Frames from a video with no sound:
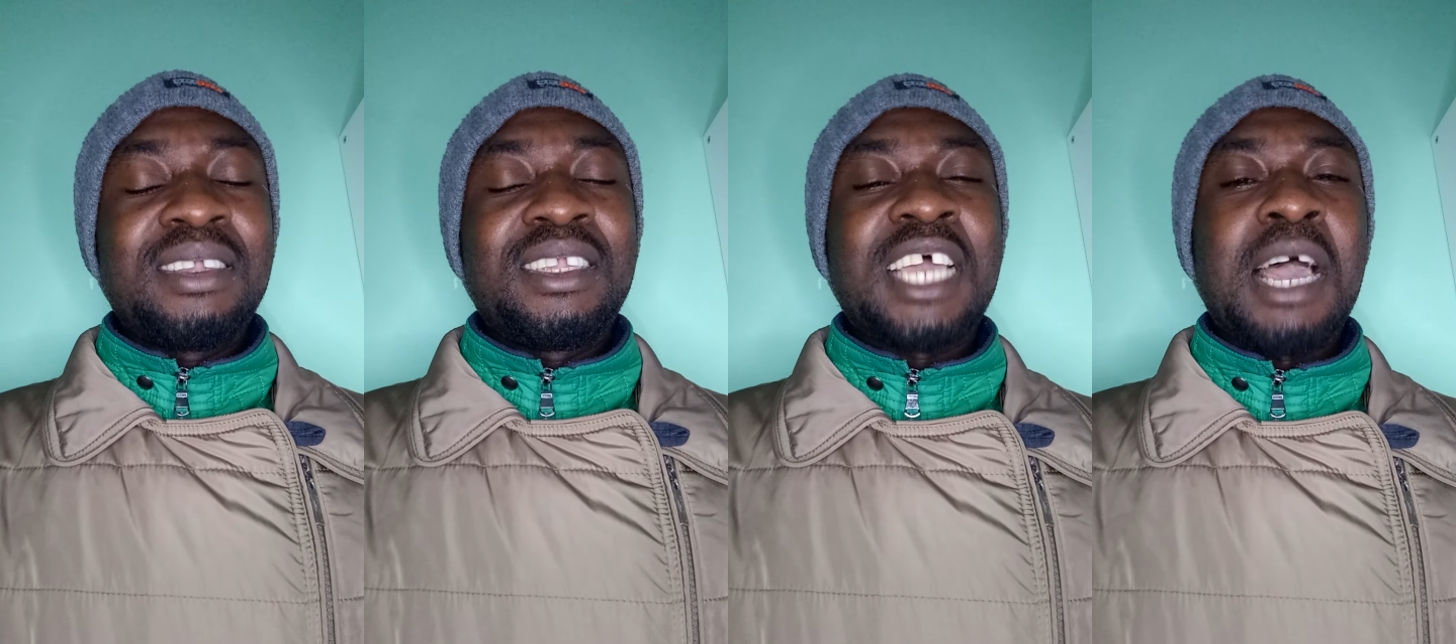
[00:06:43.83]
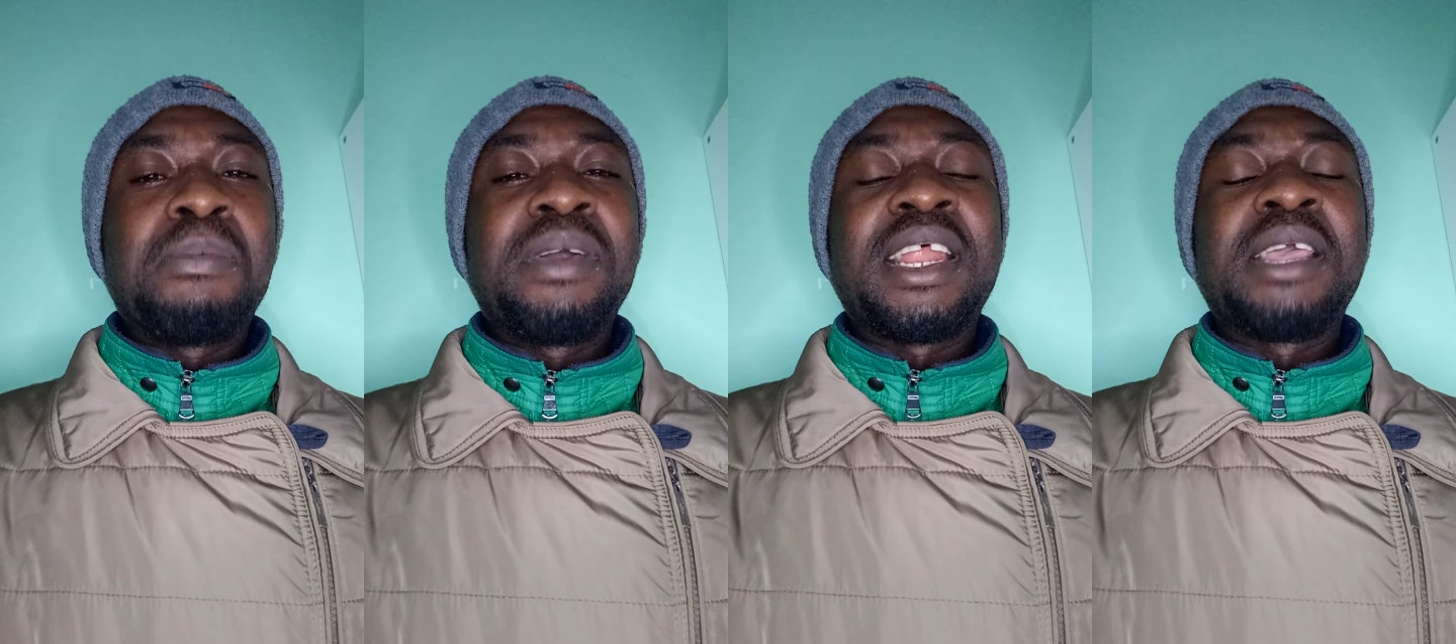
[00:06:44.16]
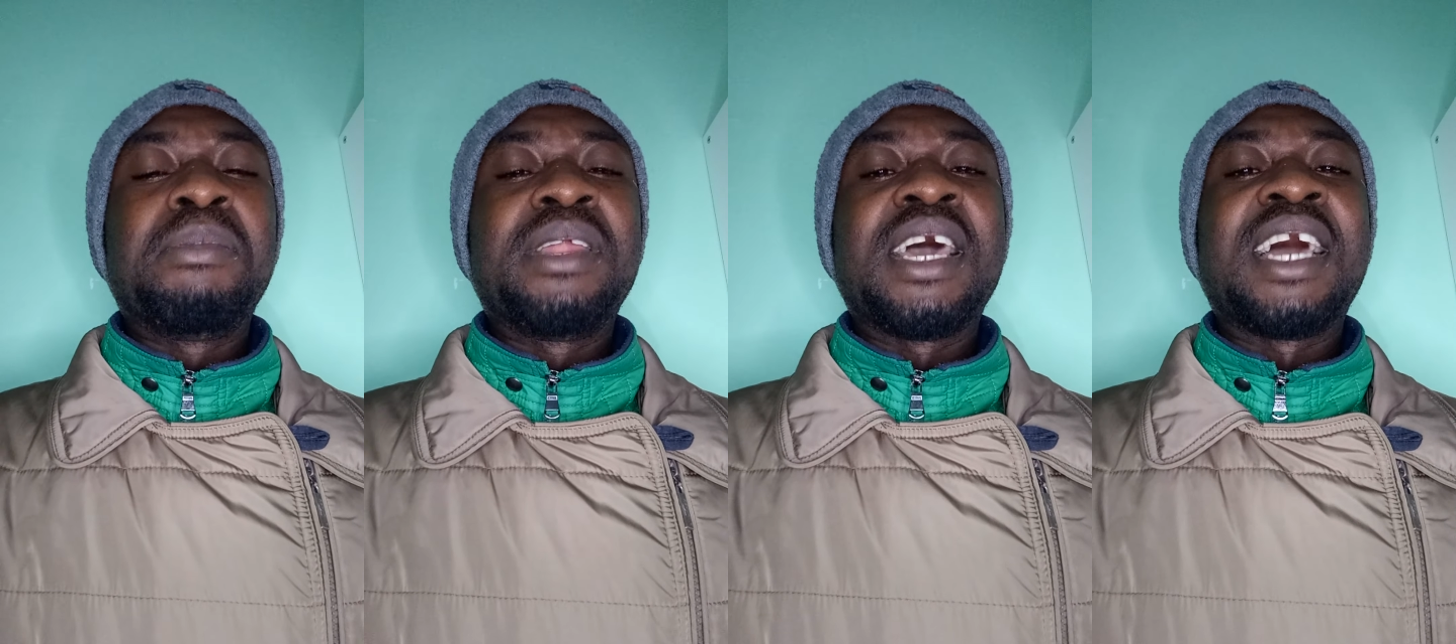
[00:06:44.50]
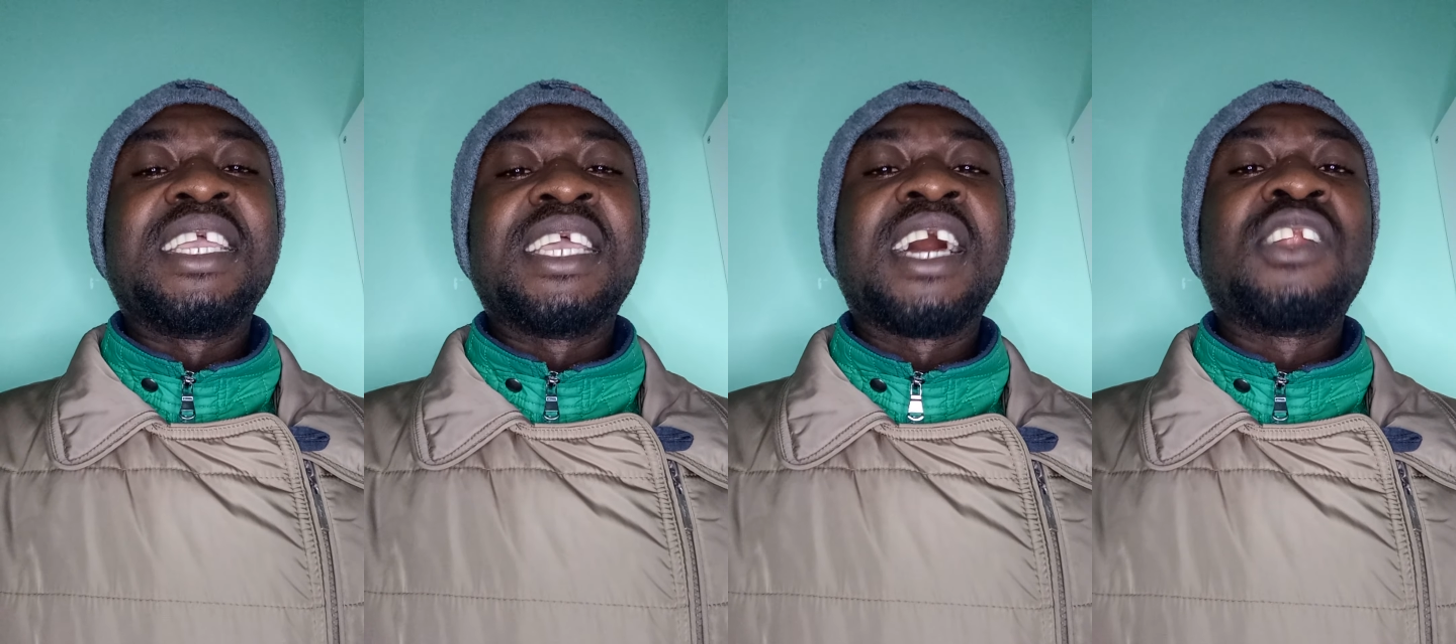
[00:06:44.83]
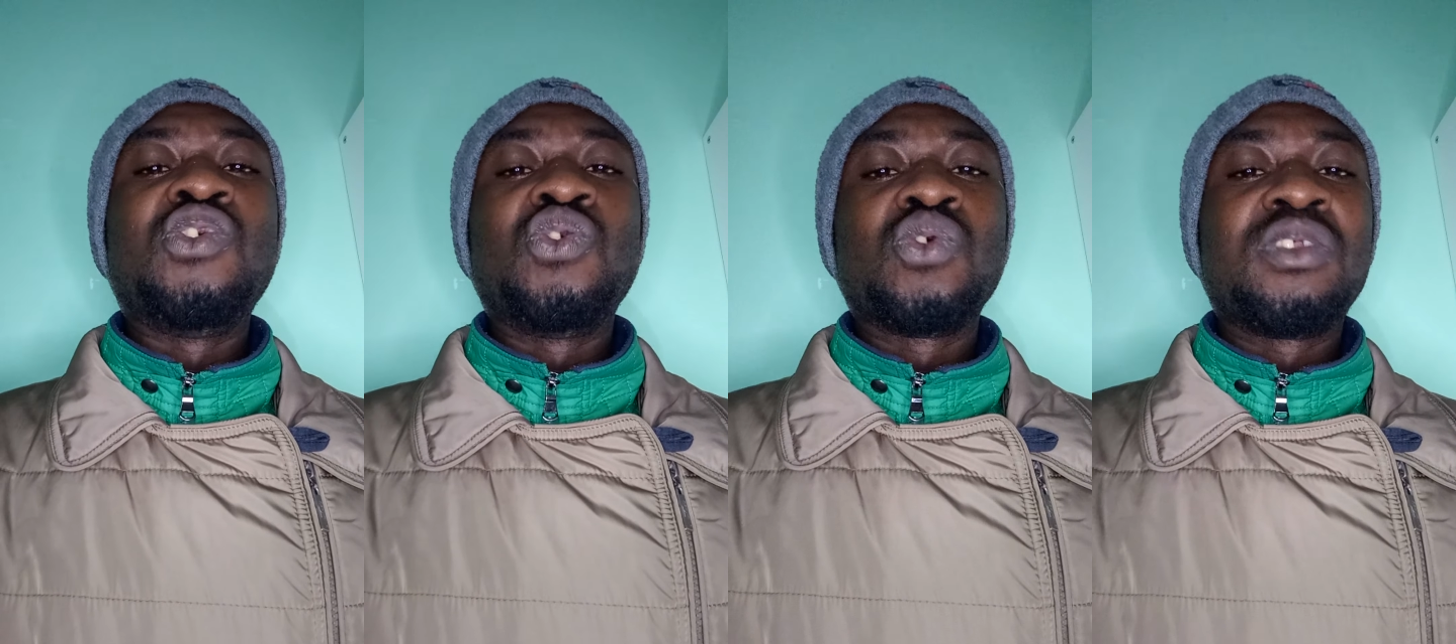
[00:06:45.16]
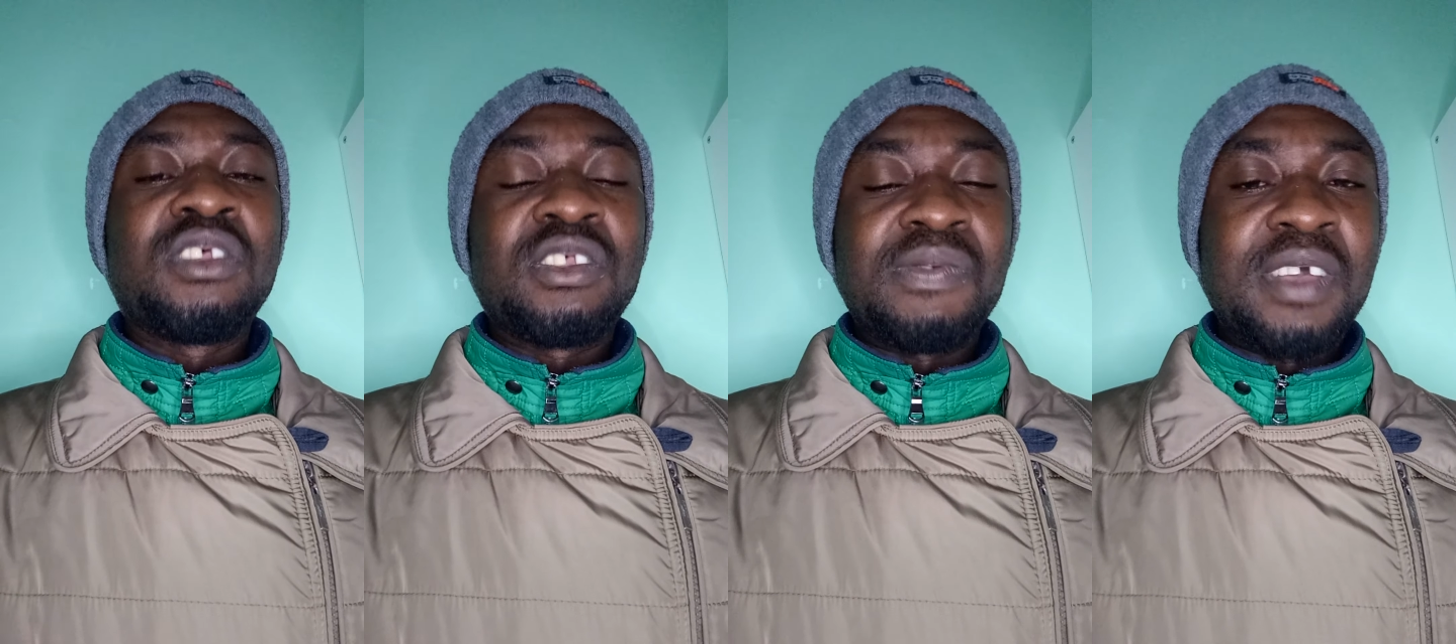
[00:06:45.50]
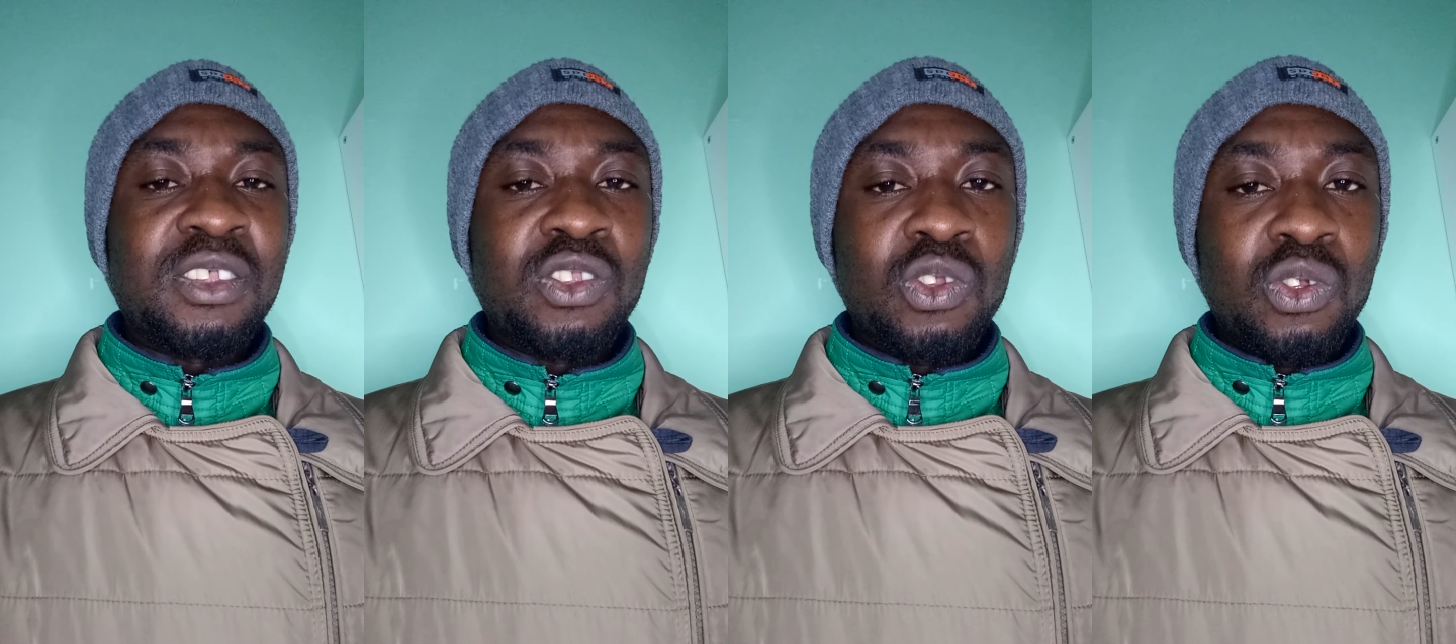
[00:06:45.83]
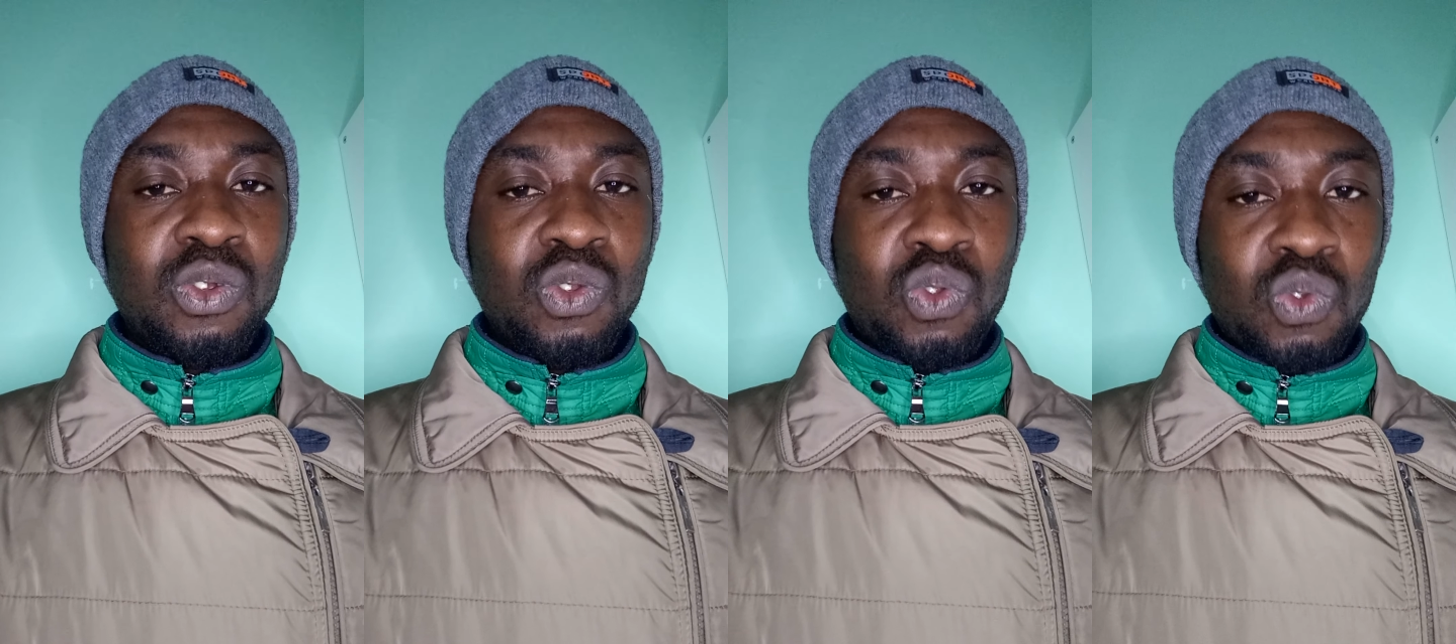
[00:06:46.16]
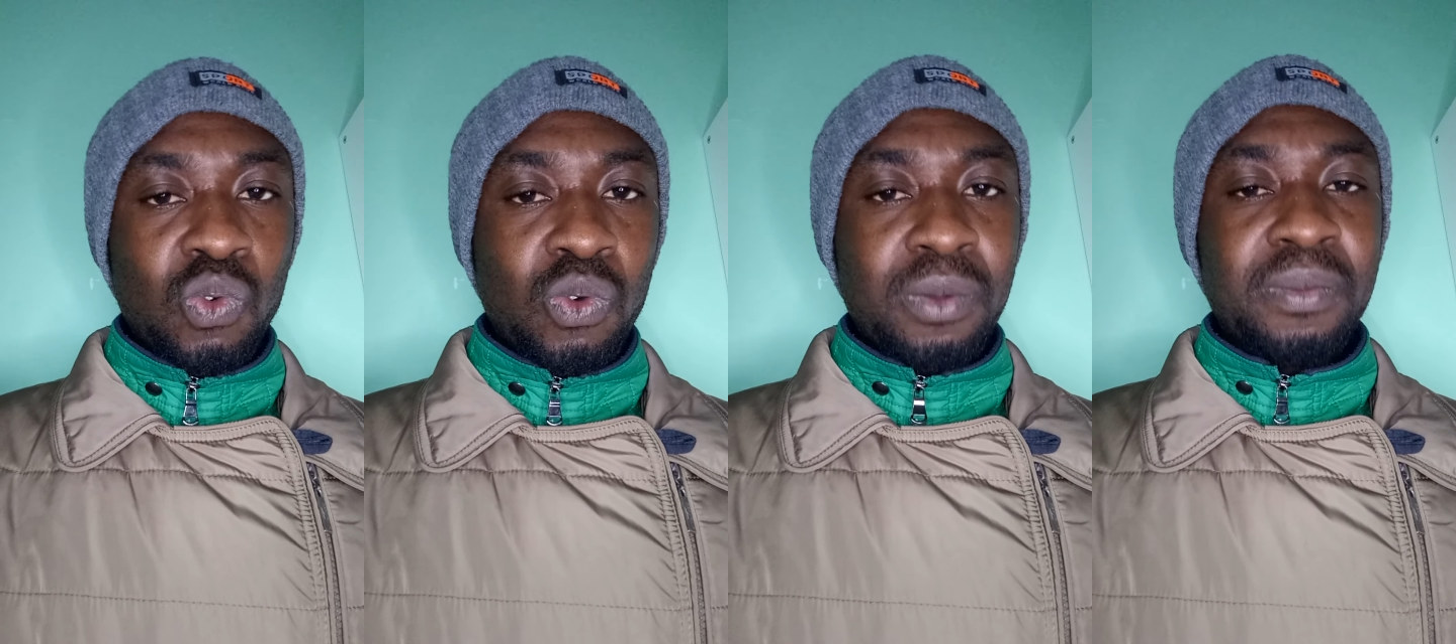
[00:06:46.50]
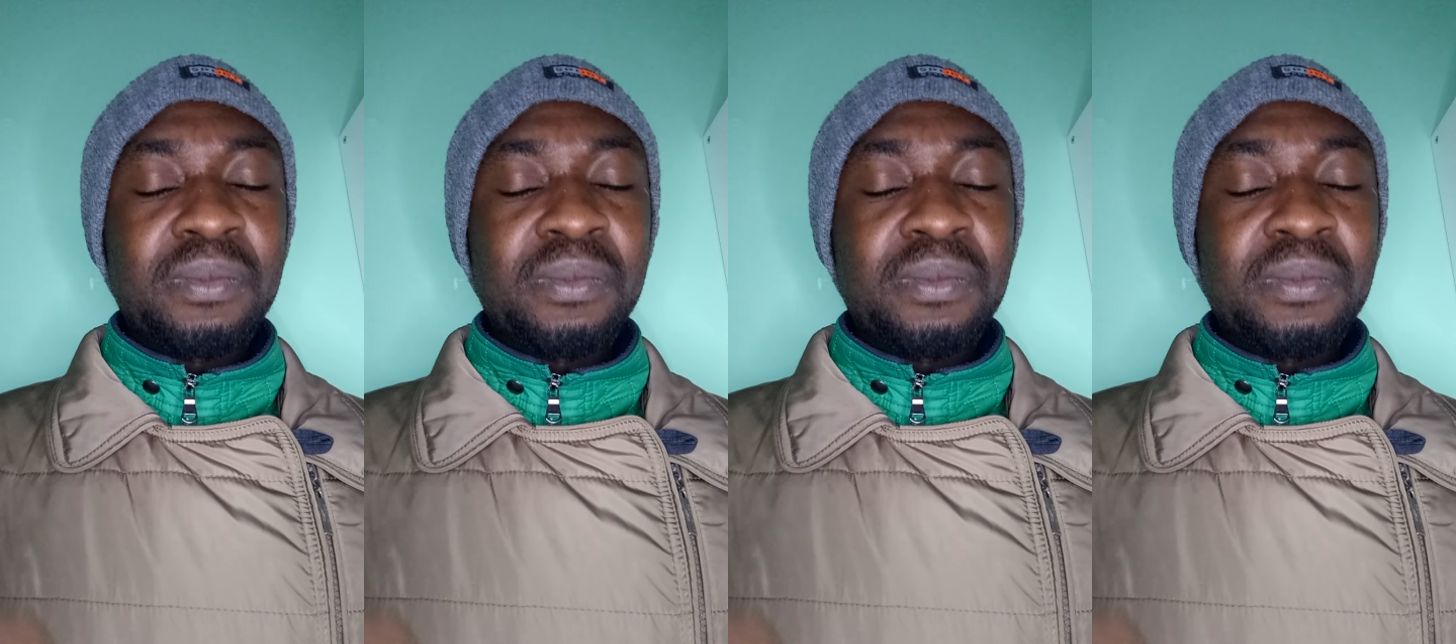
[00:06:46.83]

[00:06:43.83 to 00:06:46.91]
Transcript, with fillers: Jabir ibn Hayyan used this verse to